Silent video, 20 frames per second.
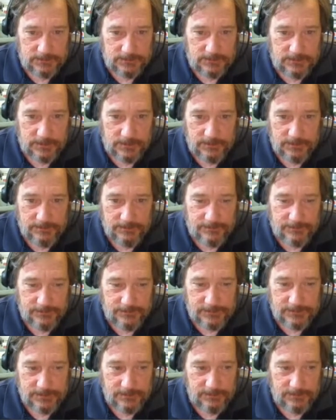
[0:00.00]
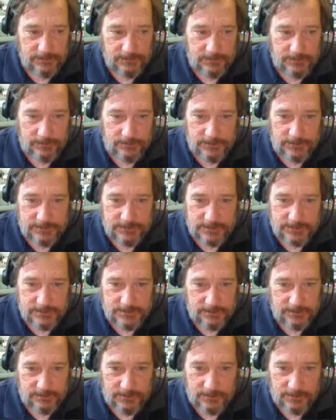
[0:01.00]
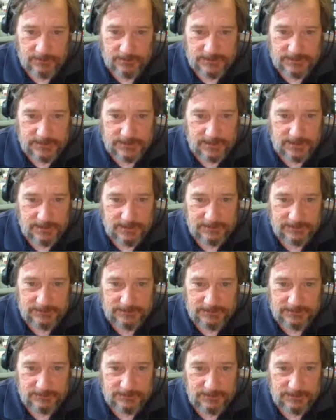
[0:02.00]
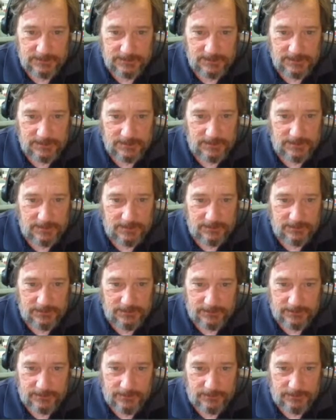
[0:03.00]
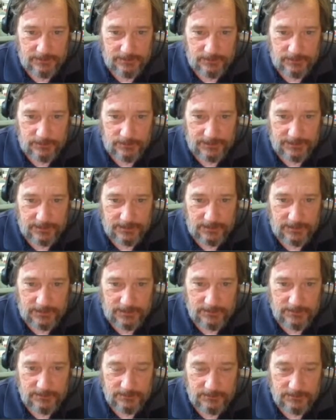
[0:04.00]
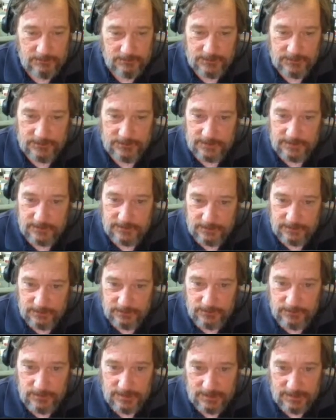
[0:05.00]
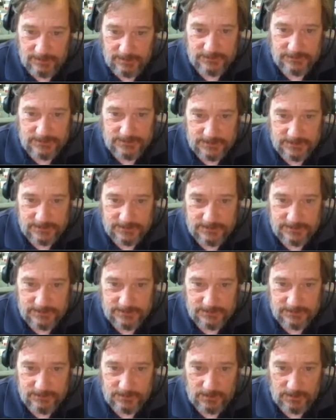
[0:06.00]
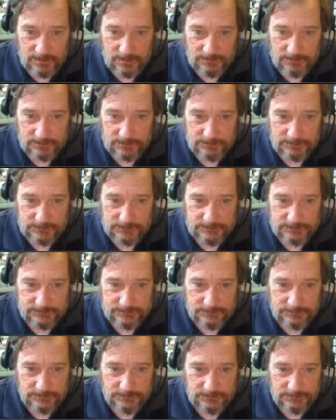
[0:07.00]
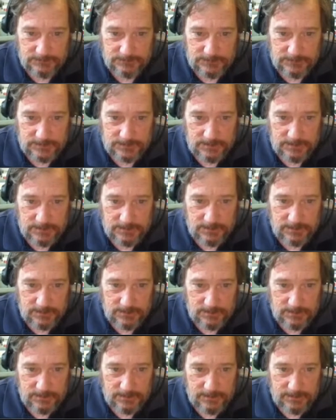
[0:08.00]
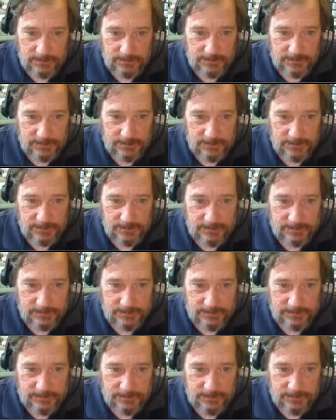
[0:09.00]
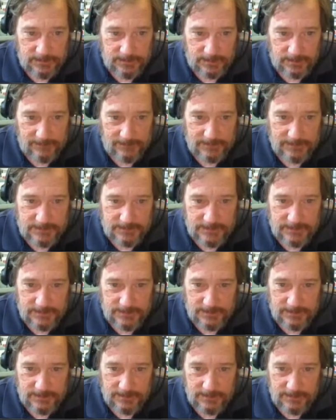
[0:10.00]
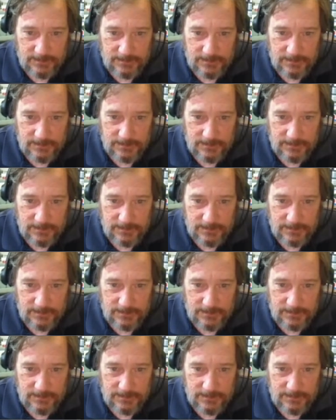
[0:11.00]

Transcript: turfs that are resistant to herbicides that are grown in North Carolina, but they do have resistance problems. And then at 1110,